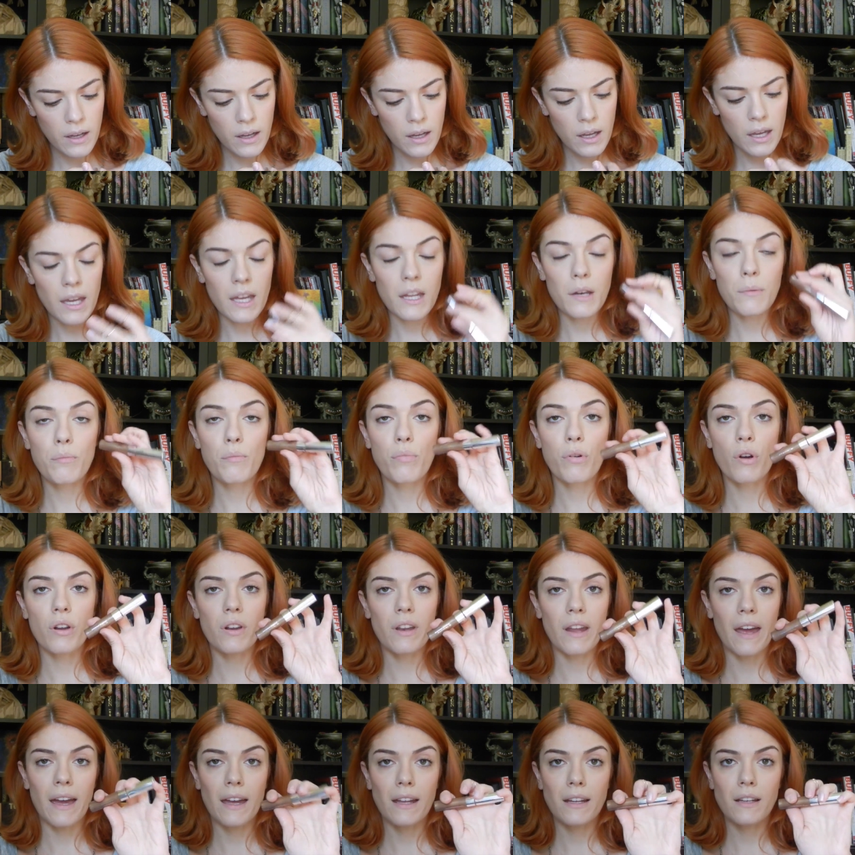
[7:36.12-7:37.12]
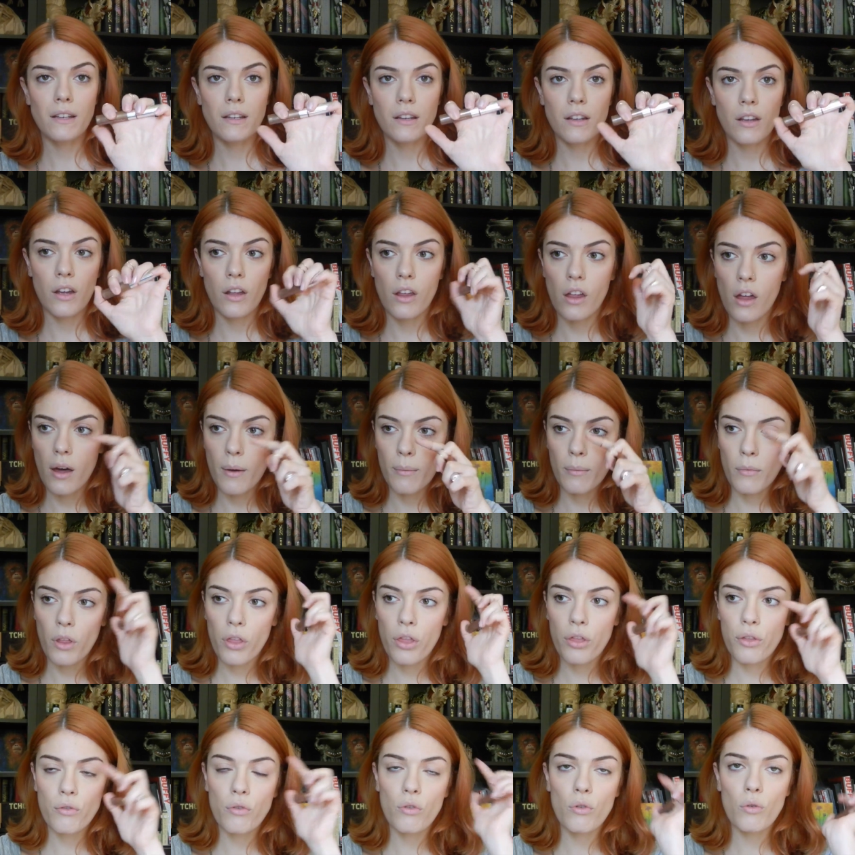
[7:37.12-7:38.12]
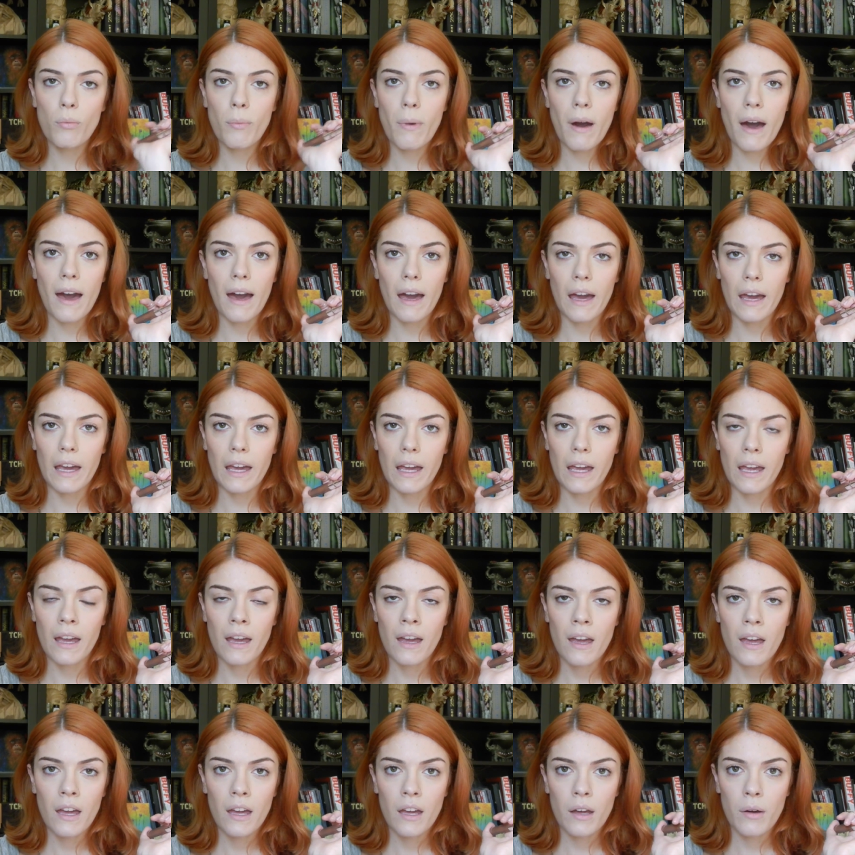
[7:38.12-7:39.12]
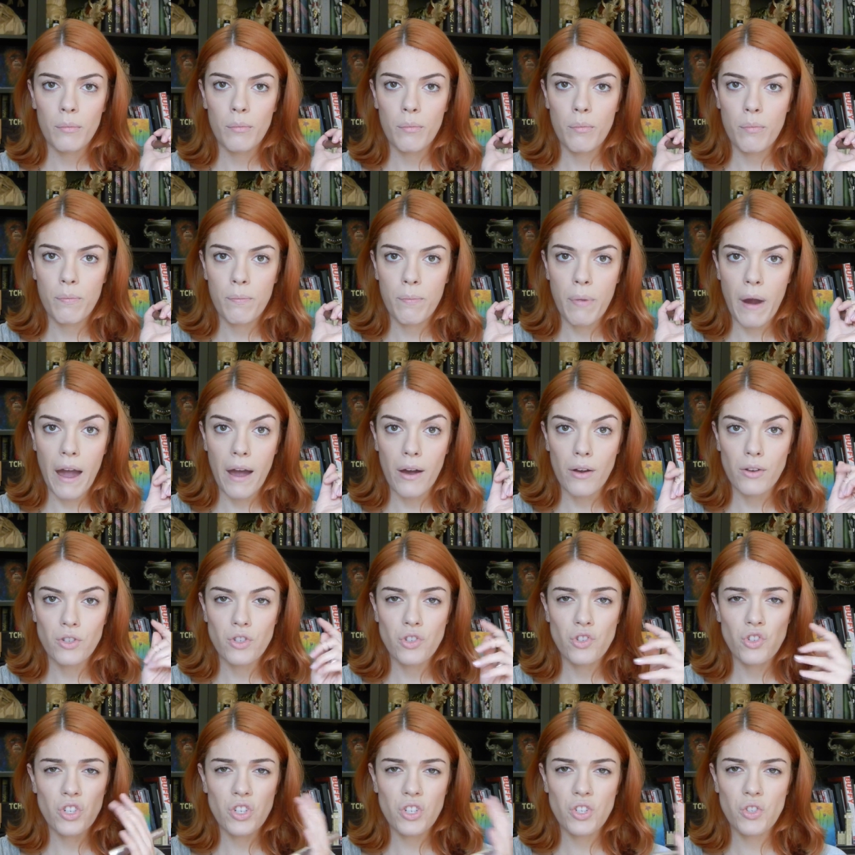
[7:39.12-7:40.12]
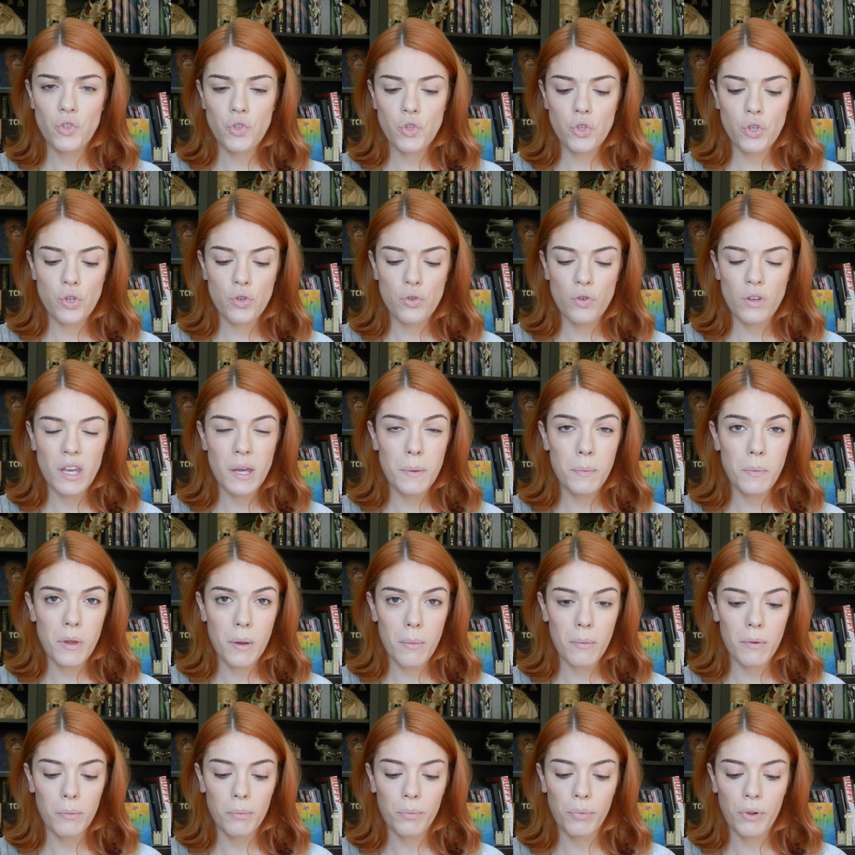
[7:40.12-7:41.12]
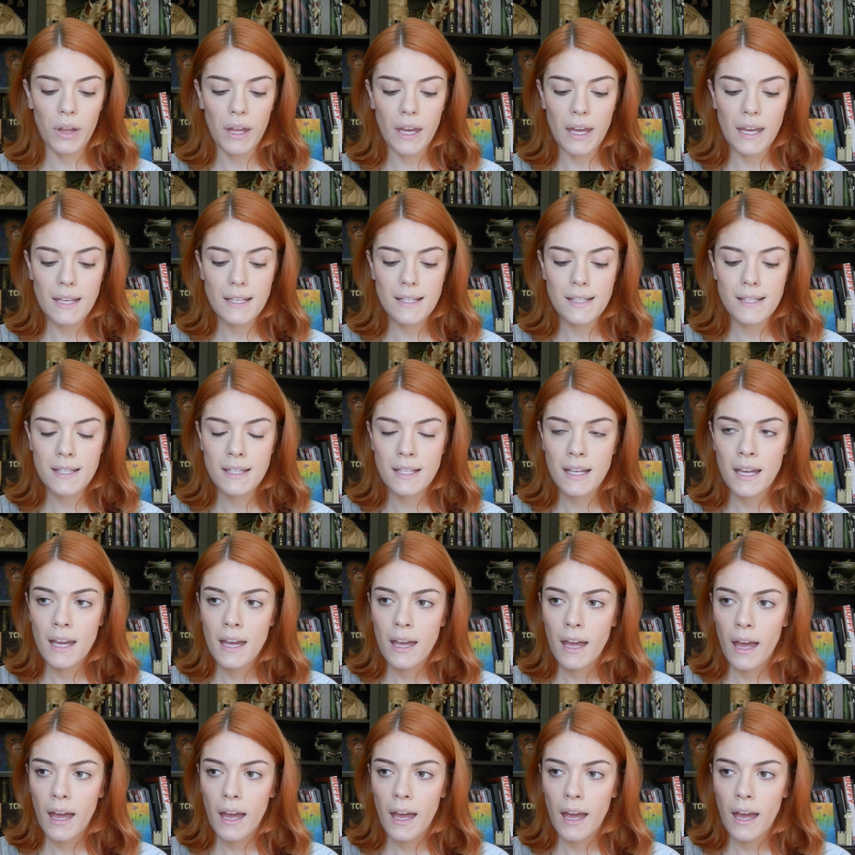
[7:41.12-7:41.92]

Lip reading: in brunette, through my brows just to keep them in place.